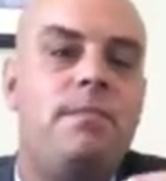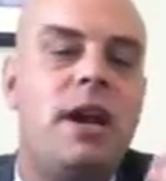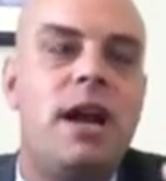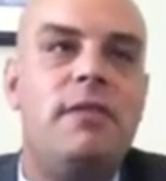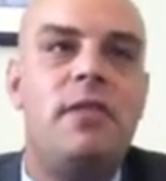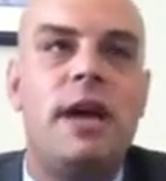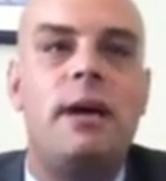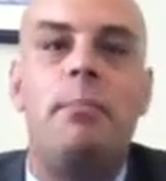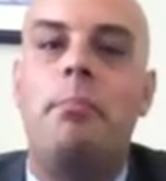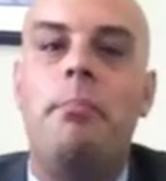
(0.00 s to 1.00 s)
kind of like
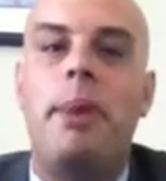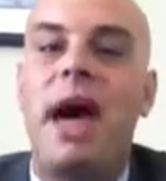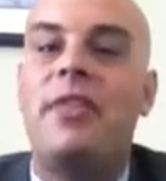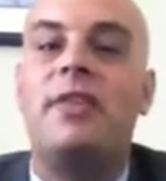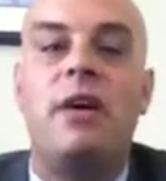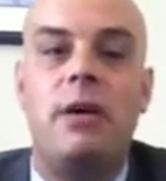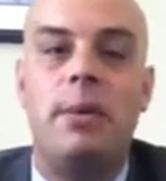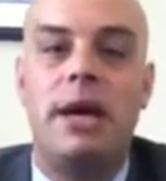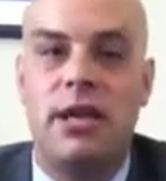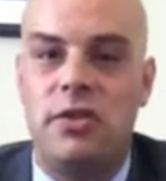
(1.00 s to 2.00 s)
a bathtub,
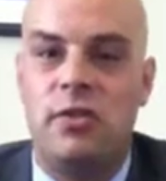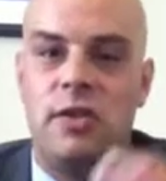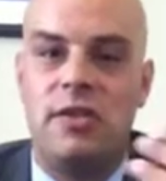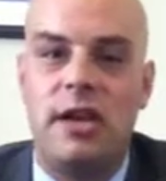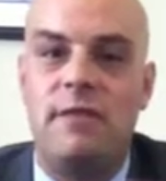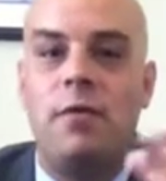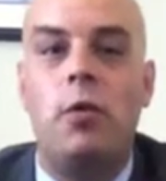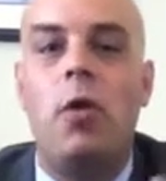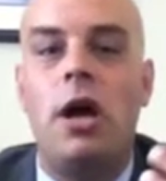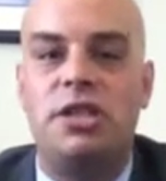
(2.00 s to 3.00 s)
I guess you could say, for
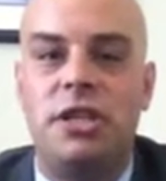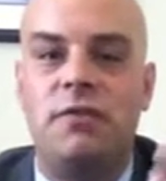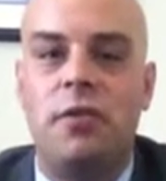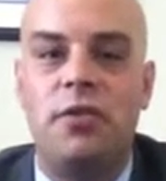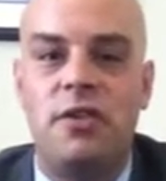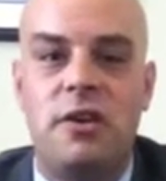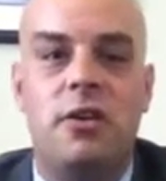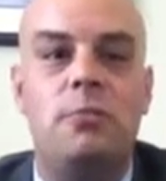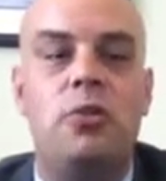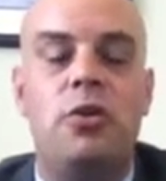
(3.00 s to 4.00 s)
washing, for
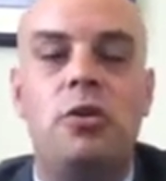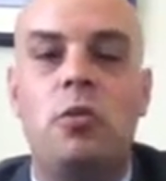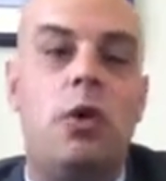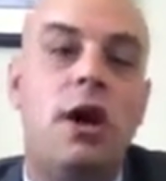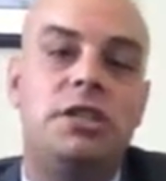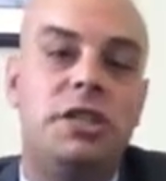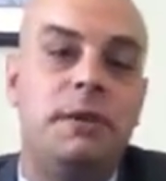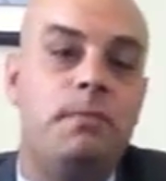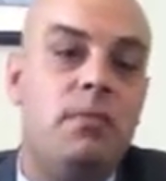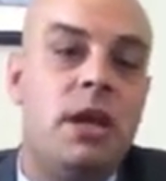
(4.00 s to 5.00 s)
ceremonial
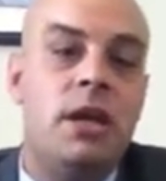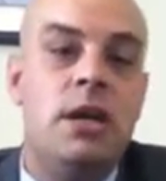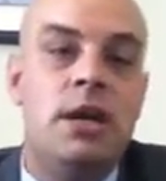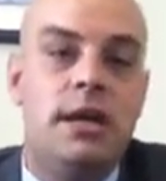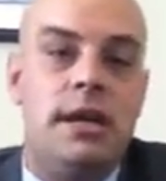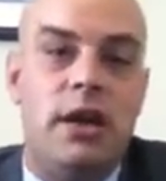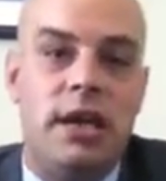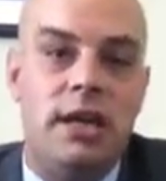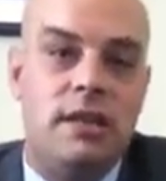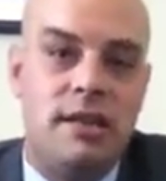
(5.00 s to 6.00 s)
washing. Now
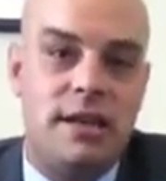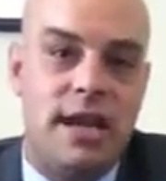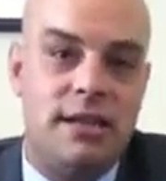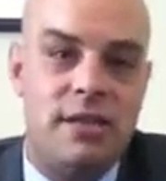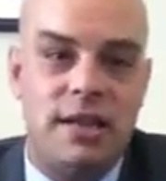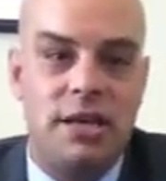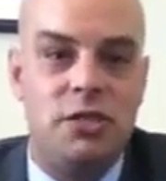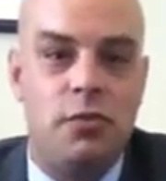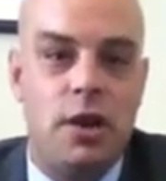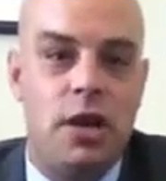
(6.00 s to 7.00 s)
inside the
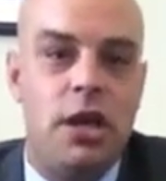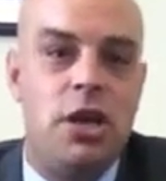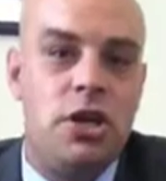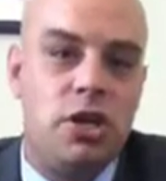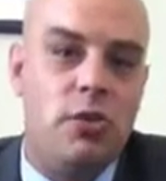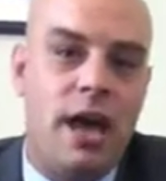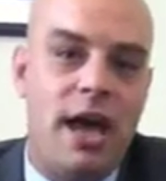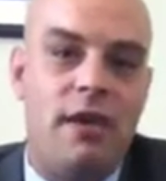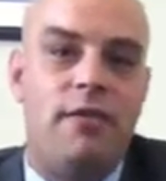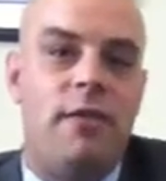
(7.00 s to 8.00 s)
sanctuary, you
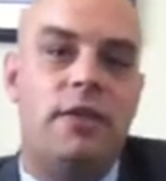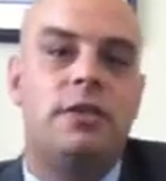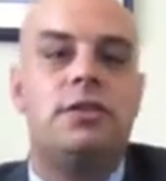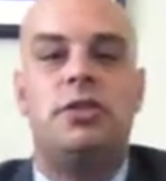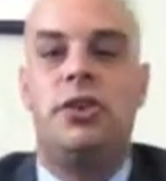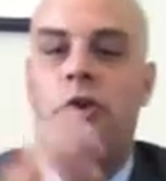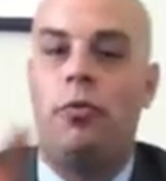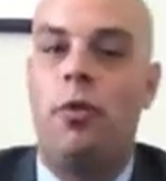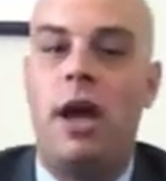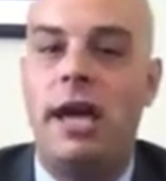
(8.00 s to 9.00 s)
have to your
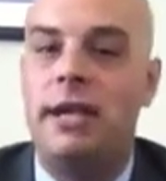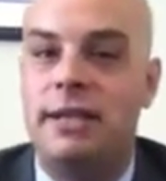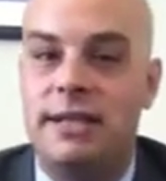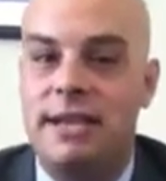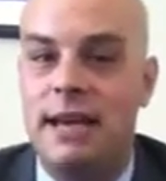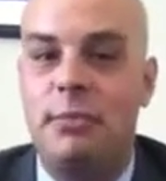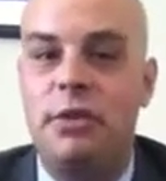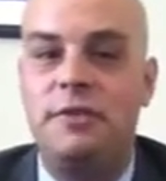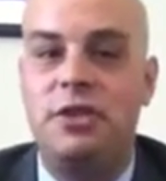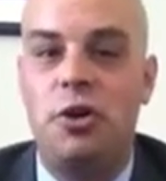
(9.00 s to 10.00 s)
right the
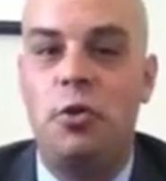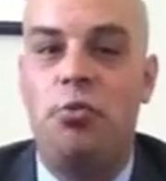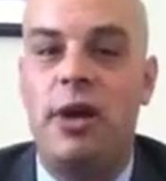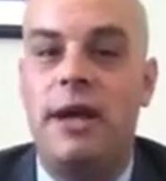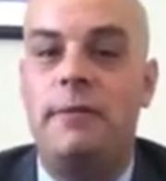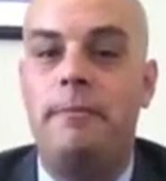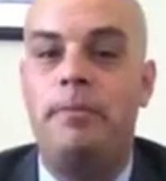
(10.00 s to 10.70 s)
table of showbread.